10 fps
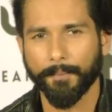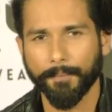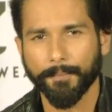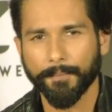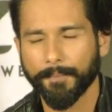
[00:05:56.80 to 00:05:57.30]

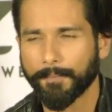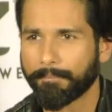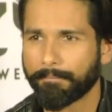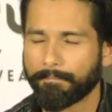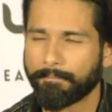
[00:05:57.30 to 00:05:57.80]

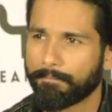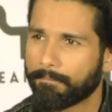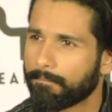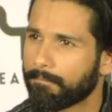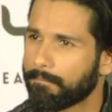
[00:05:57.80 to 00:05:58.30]

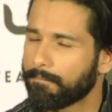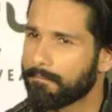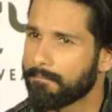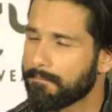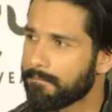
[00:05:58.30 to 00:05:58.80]

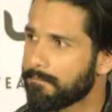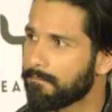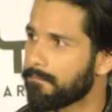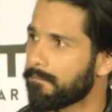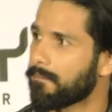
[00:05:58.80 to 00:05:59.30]

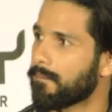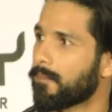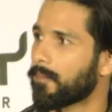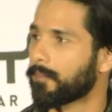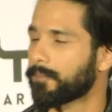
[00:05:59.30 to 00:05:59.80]

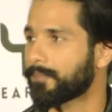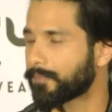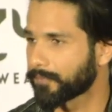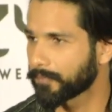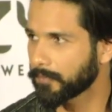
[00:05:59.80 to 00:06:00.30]

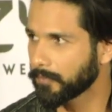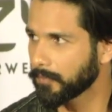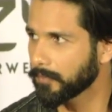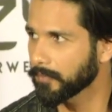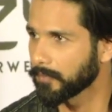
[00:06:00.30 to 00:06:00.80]

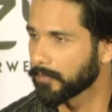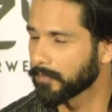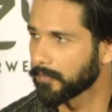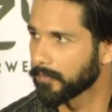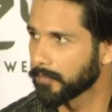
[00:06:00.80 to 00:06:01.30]

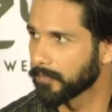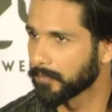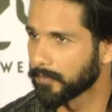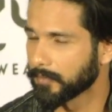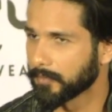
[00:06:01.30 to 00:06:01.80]

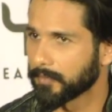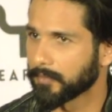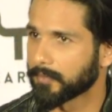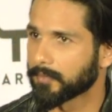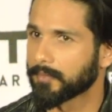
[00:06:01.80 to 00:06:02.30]

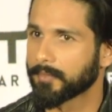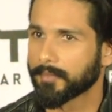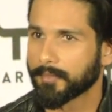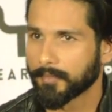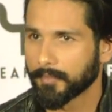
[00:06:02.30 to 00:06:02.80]

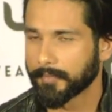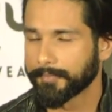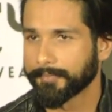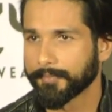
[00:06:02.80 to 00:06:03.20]
Nobody speaks.